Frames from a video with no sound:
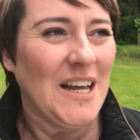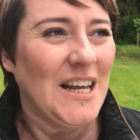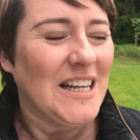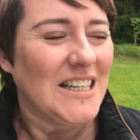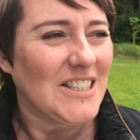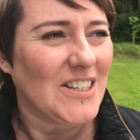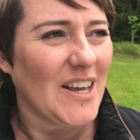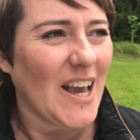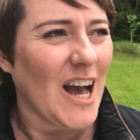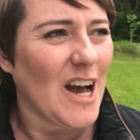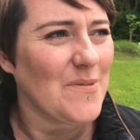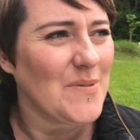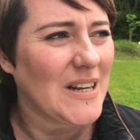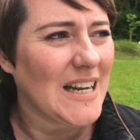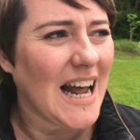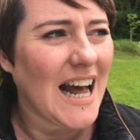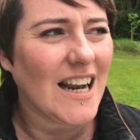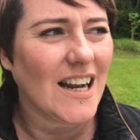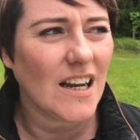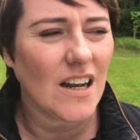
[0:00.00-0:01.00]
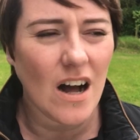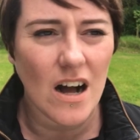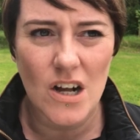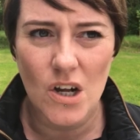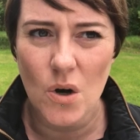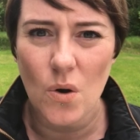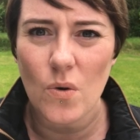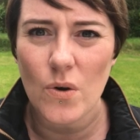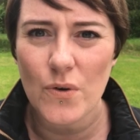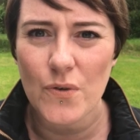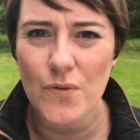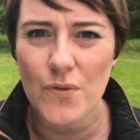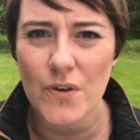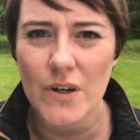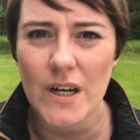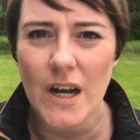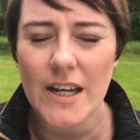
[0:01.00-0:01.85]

So yeah, I mean, it had a lot going for it.